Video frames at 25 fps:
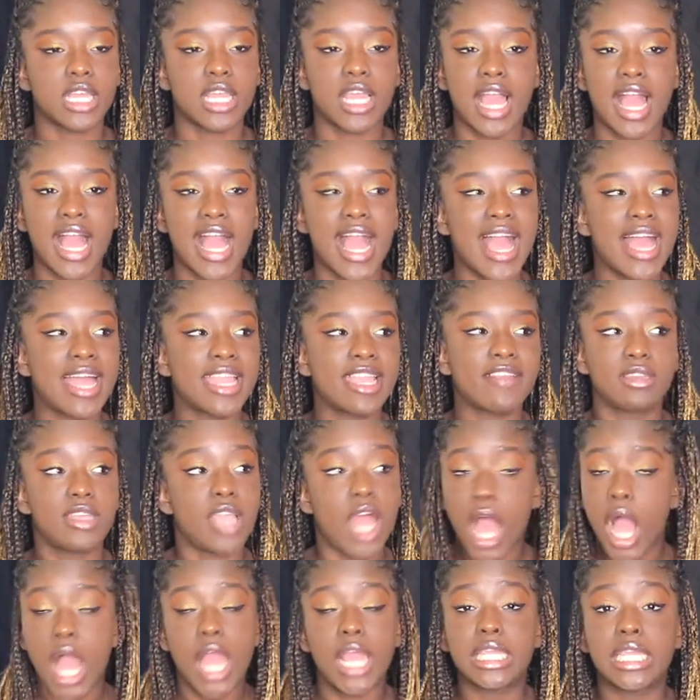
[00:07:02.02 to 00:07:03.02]
Like, I had
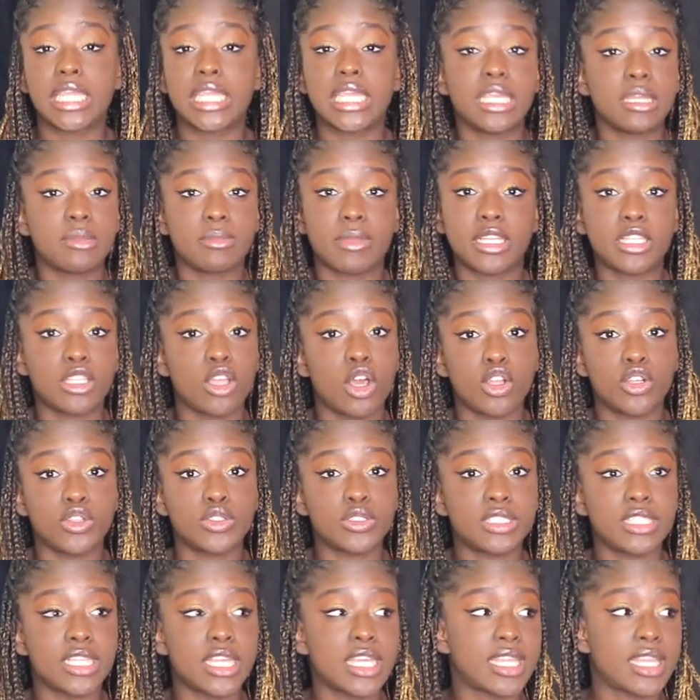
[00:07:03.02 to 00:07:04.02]
not eaten
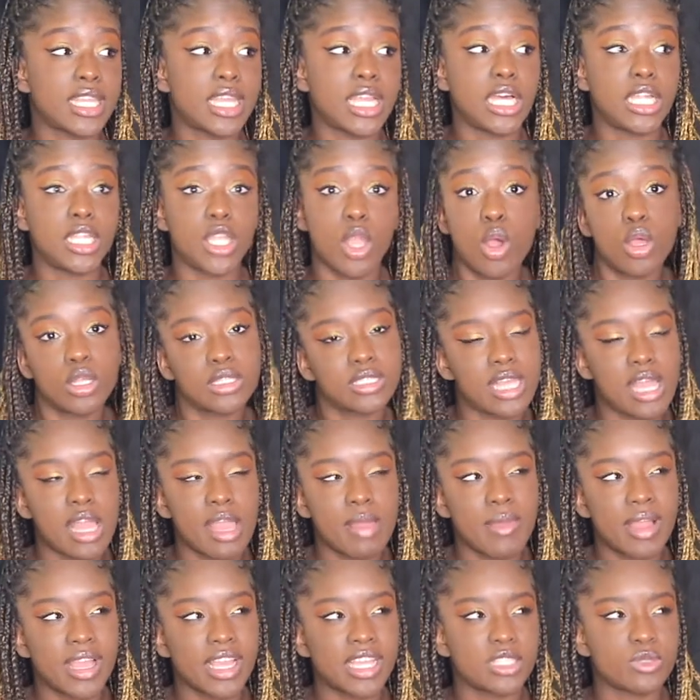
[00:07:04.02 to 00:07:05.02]
McDonald's in a long
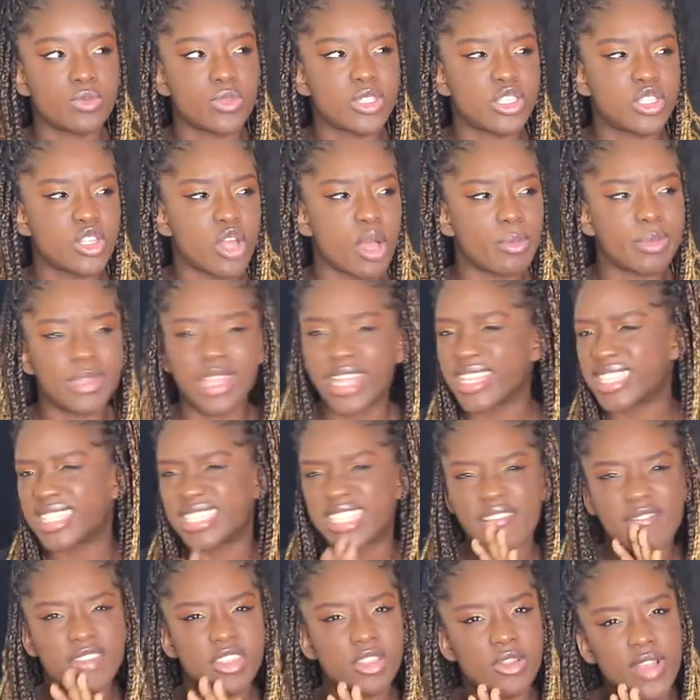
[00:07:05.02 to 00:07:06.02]
time. I guess we stopped, like,
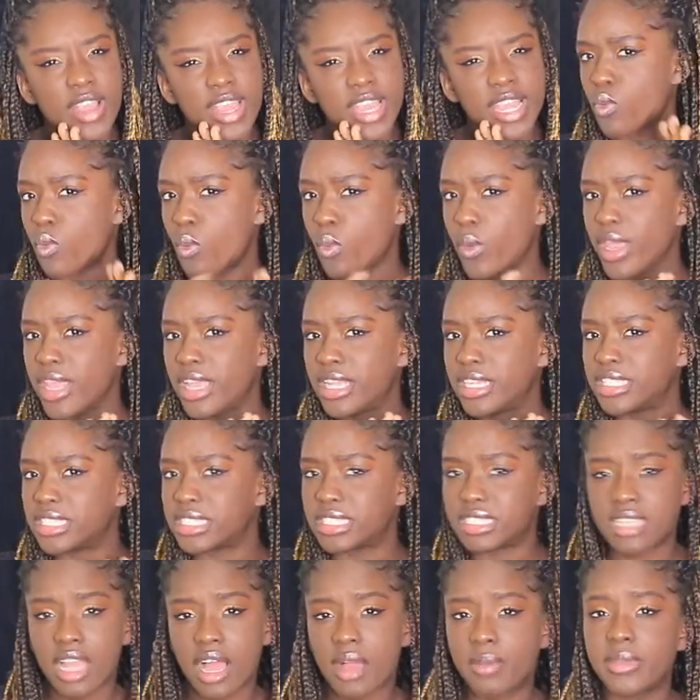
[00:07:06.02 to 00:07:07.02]
7th grade. We
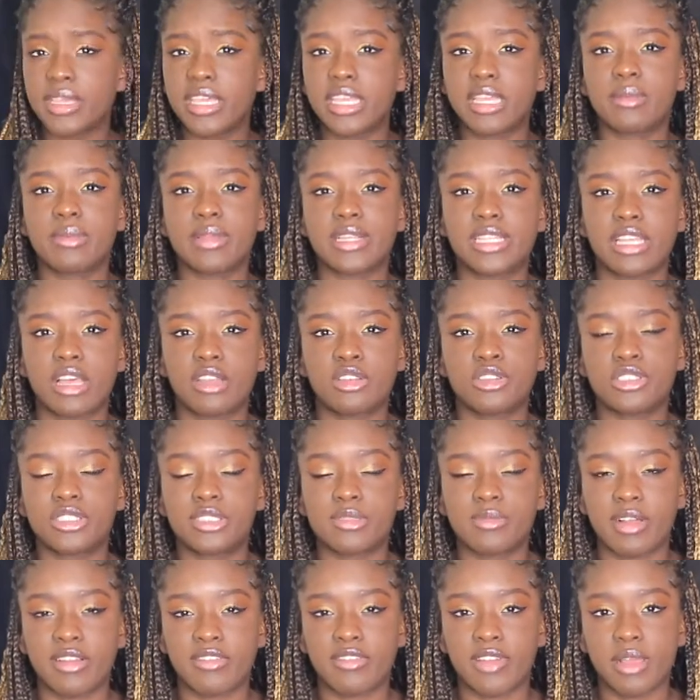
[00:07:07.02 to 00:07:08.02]
just stopped eating
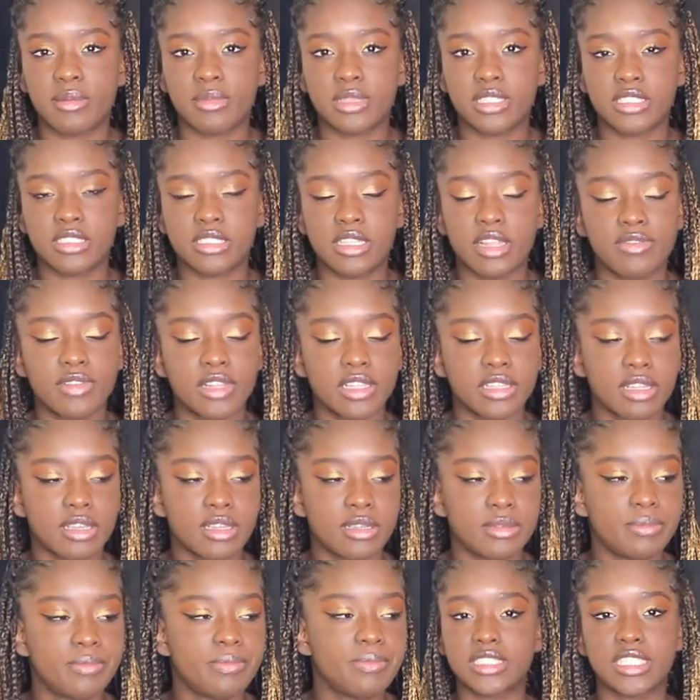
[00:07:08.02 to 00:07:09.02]
McDonald's, my family and stuff like
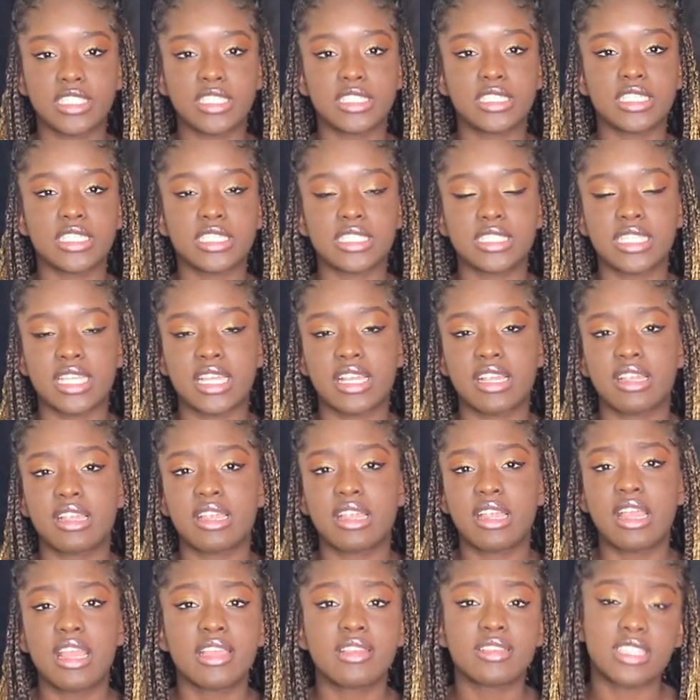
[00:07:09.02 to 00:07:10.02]
that. He took us
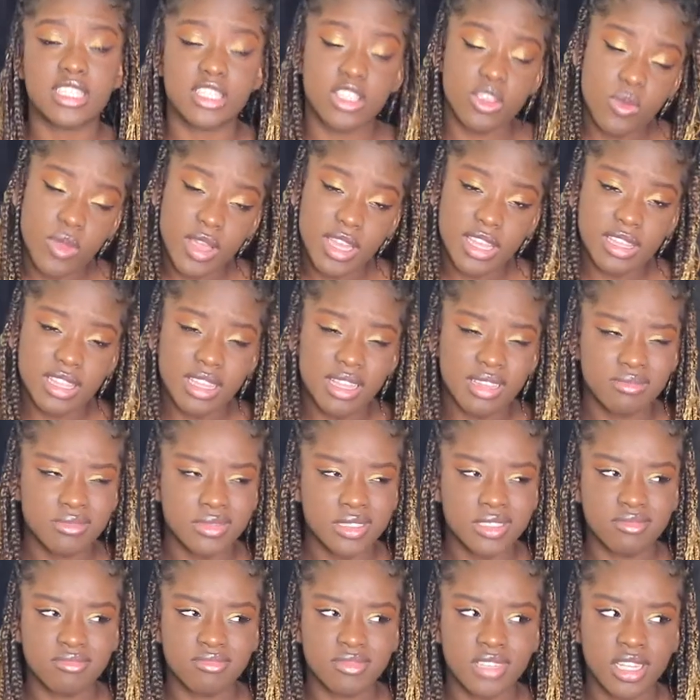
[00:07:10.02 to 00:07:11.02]
there. He was like, you want anything? I'm
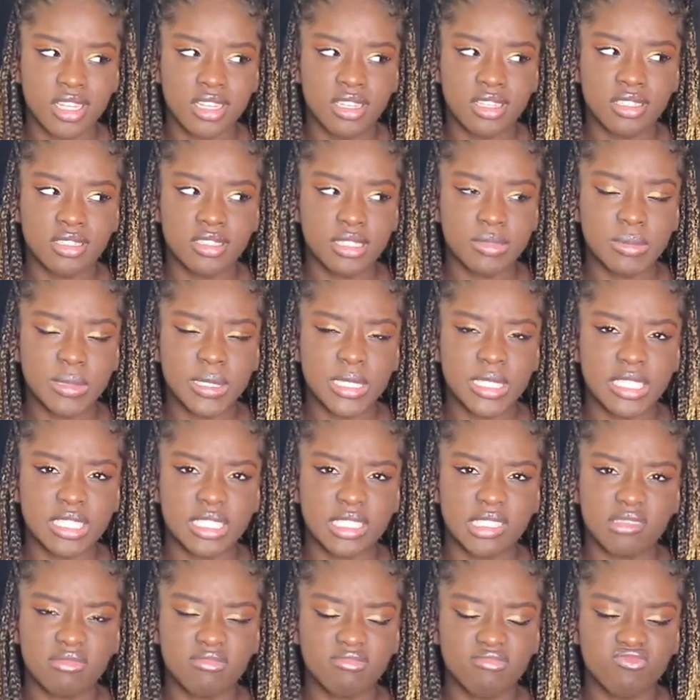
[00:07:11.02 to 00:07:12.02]
like, no, I'm
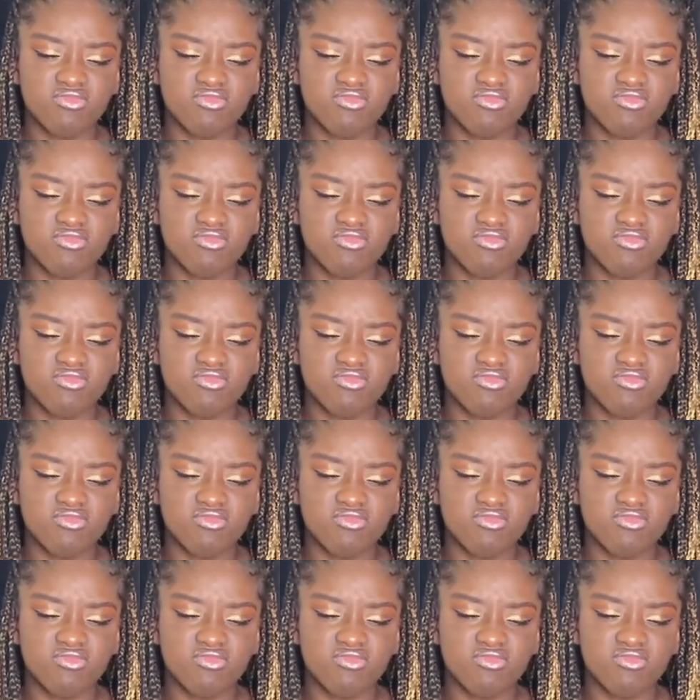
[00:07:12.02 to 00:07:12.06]
good.